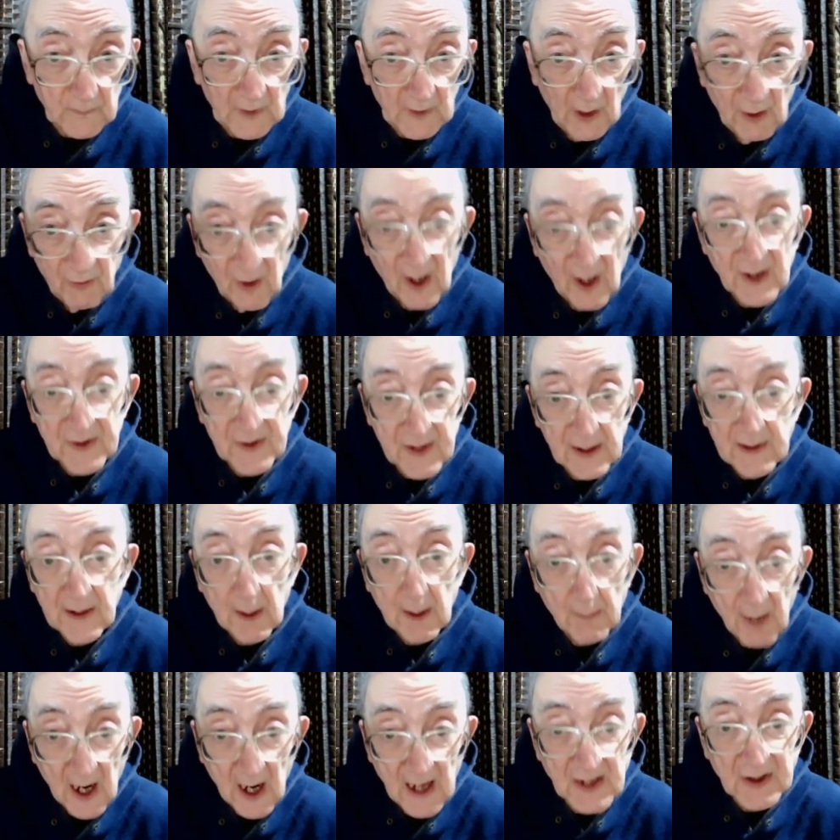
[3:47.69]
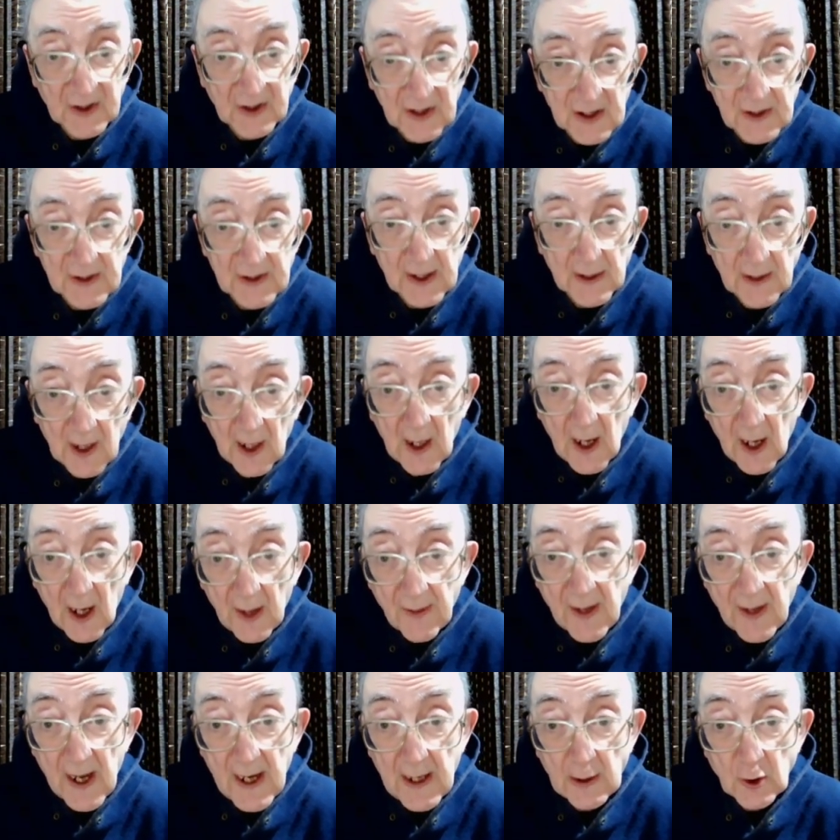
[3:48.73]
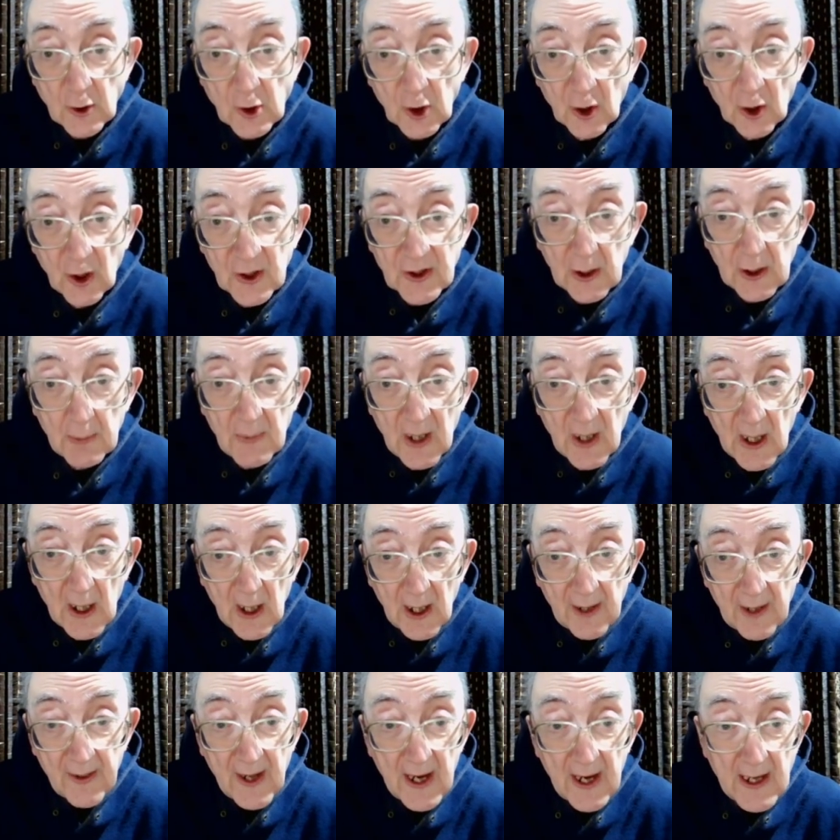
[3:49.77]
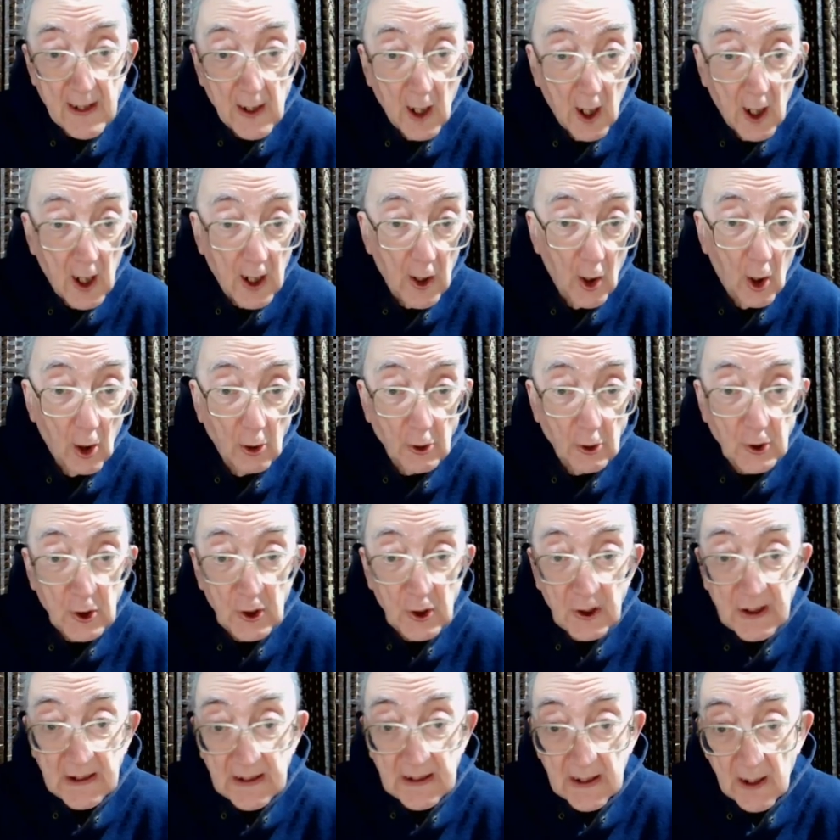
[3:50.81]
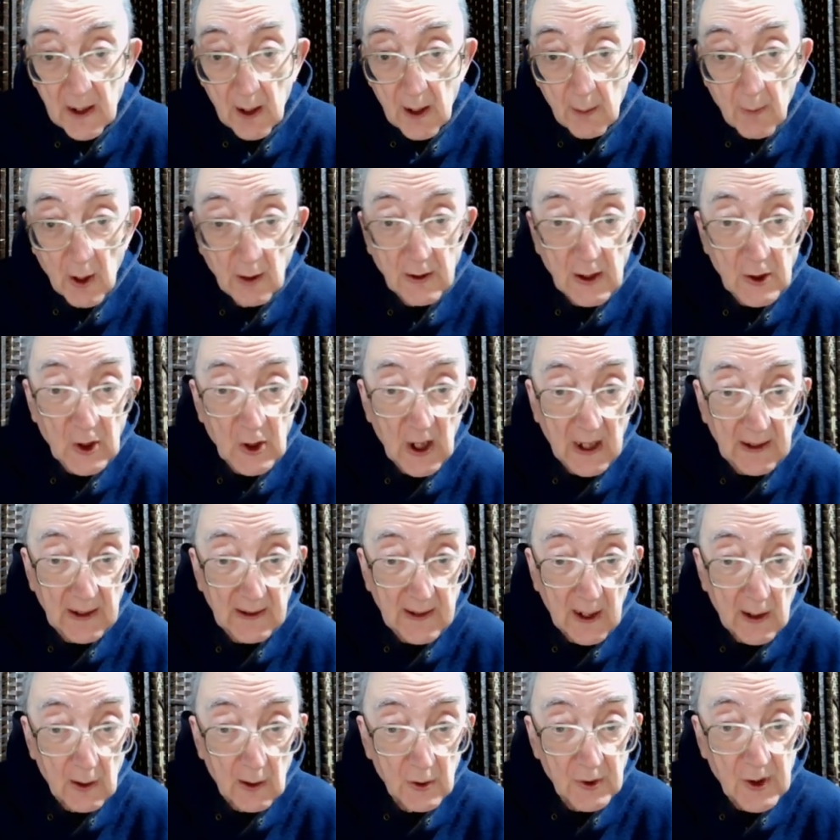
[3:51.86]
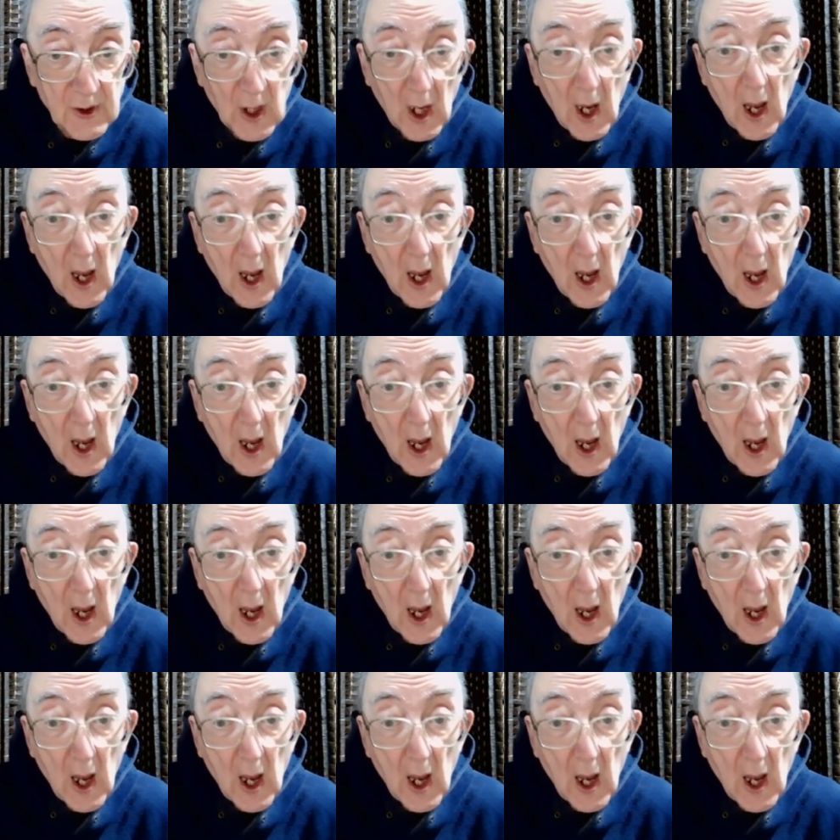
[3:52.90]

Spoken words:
First in Damascus and then in Jerusalem and then in all Judea and among the Gentiles,